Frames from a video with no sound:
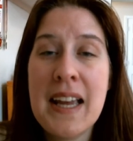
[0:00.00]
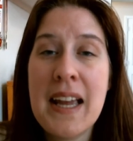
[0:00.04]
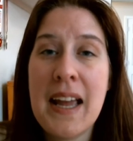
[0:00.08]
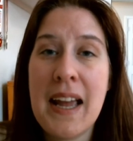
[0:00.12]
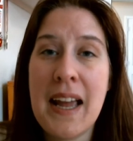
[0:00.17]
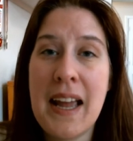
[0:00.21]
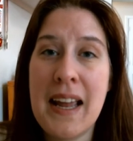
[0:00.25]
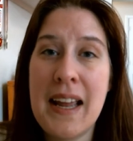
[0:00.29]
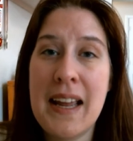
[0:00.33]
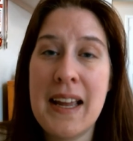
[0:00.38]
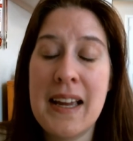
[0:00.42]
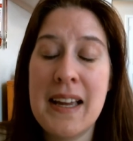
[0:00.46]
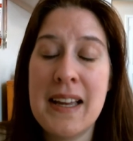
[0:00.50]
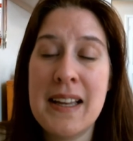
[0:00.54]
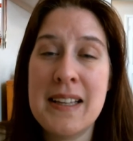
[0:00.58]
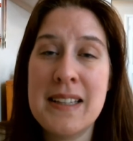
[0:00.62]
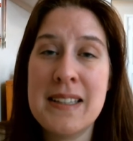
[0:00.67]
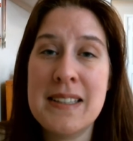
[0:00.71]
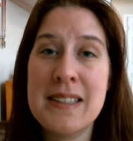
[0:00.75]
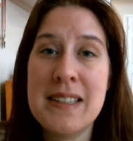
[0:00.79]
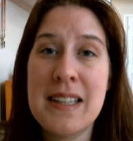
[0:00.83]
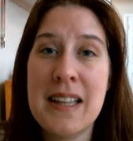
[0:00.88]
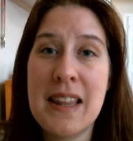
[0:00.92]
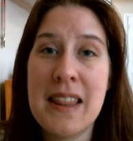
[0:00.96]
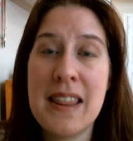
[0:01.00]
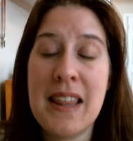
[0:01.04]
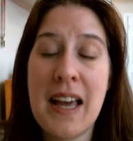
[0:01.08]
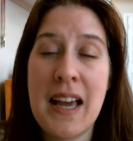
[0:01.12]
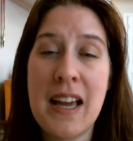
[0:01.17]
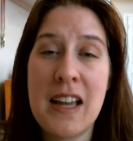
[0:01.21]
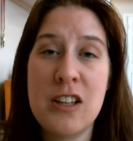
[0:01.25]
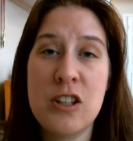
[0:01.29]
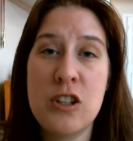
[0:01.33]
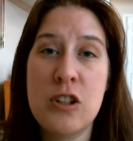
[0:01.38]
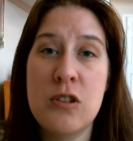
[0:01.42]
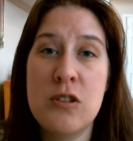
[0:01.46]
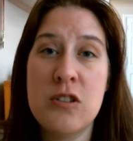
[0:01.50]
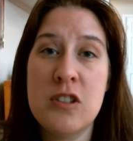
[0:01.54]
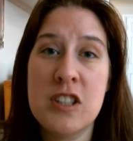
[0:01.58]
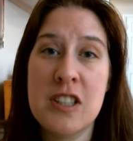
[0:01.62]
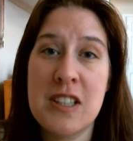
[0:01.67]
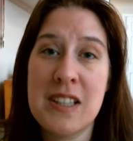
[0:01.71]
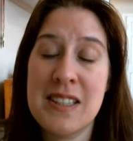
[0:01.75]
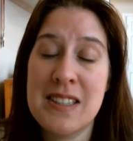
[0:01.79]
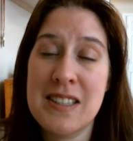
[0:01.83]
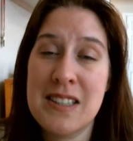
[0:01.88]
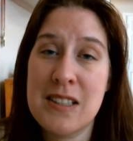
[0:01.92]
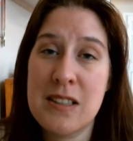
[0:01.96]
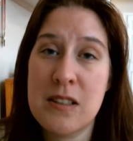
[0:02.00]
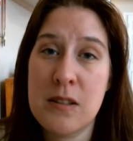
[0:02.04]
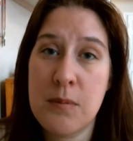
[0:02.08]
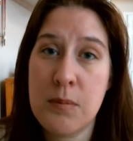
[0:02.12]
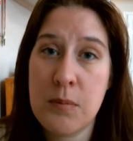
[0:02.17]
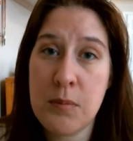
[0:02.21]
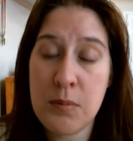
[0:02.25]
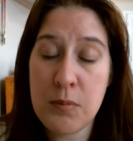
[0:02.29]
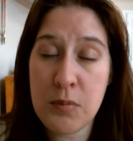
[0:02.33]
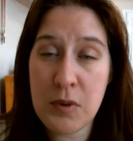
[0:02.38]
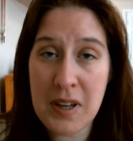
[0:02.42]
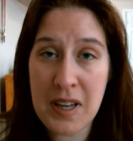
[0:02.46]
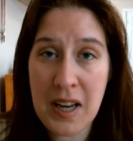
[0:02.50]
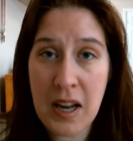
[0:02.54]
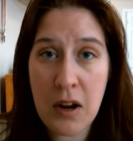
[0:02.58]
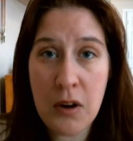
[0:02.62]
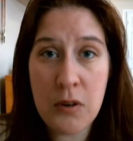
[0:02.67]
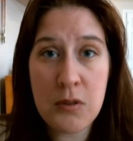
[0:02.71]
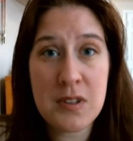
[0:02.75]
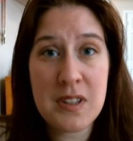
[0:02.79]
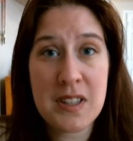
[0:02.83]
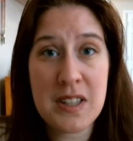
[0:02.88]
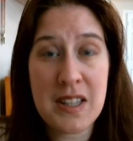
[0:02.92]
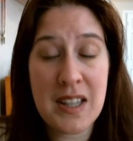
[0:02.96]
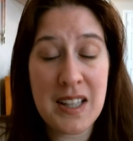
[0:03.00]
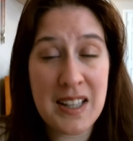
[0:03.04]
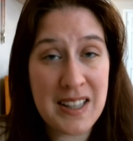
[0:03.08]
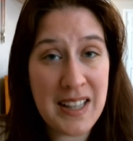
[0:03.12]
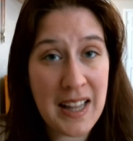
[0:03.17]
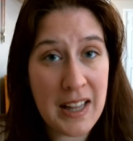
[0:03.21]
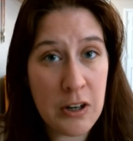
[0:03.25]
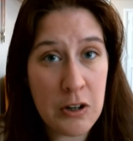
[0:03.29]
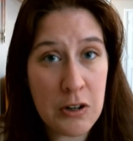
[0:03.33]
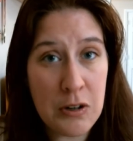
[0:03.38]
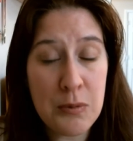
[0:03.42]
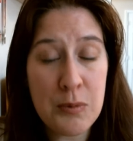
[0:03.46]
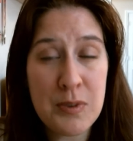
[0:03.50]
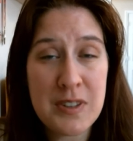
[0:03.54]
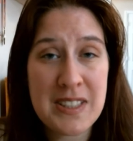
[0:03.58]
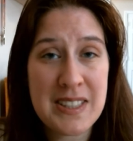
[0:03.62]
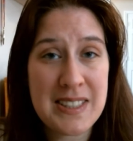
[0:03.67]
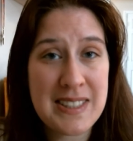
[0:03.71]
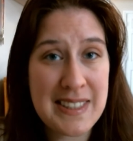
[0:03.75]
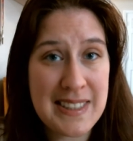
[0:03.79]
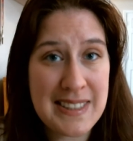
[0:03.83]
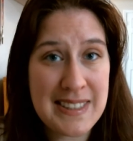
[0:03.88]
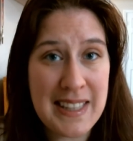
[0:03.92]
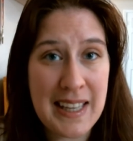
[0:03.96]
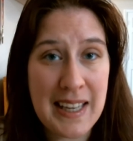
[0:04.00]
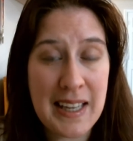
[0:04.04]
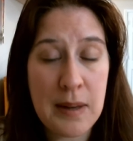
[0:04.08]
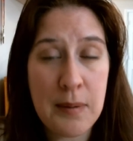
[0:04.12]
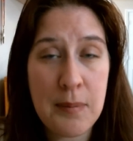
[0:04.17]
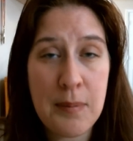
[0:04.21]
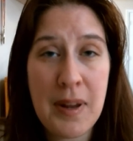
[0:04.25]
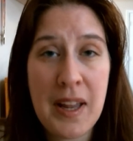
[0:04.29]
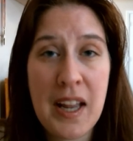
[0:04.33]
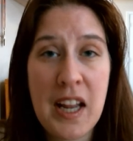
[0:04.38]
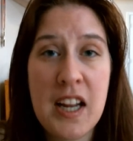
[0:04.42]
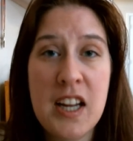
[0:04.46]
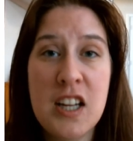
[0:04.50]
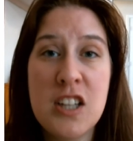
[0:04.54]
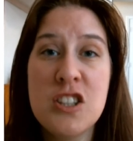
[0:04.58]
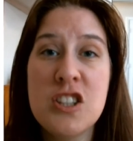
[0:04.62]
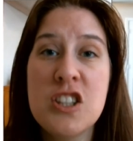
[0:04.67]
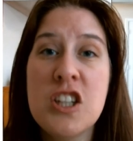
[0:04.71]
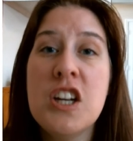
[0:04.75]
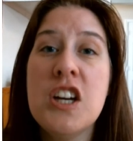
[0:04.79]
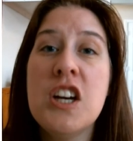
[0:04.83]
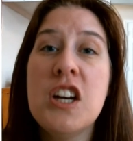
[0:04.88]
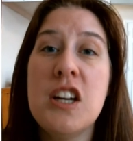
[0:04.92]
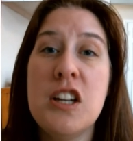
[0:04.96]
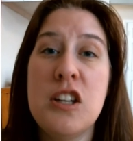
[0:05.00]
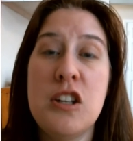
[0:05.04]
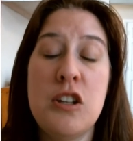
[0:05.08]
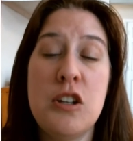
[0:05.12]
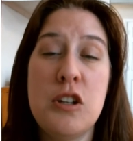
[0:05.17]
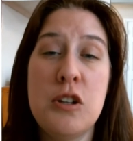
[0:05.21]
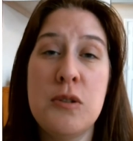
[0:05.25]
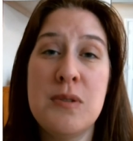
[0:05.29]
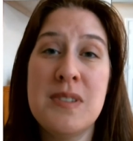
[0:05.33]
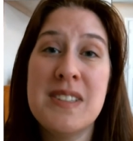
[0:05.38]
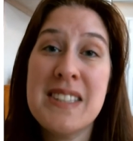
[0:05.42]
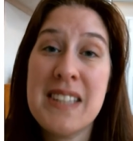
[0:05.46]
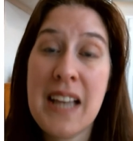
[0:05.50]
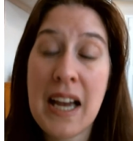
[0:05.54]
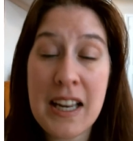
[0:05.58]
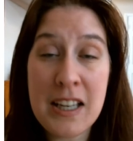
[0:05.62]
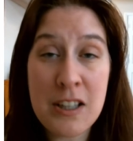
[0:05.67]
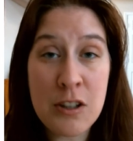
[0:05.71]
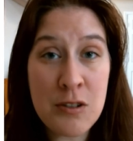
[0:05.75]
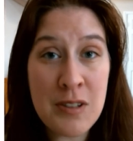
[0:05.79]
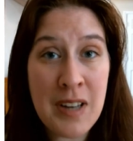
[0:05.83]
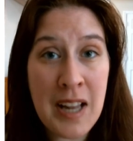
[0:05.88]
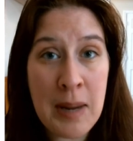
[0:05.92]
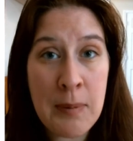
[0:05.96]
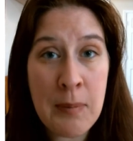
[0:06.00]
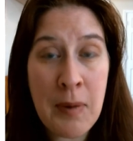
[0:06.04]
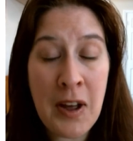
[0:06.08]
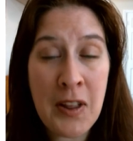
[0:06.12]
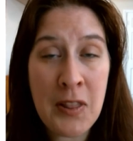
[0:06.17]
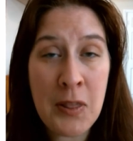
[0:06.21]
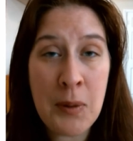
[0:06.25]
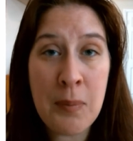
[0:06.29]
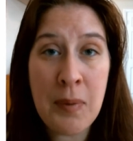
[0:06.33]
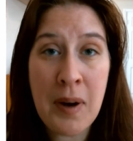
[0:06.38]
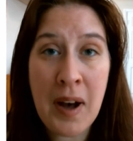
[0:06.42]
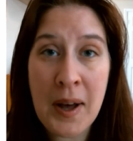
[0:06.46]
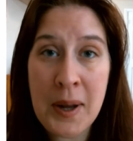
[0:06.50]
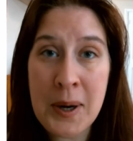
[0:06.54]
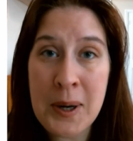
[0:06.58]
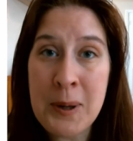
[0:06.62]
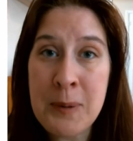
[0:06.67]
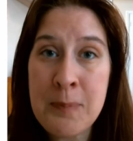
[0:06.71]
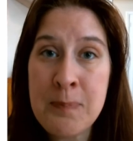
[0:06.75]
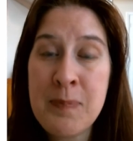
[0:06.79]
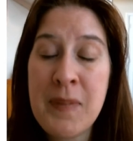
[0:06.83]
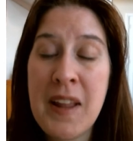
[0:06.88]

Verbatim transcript: and that you just print out the letter, which is the second page, you sign your name on the bottom.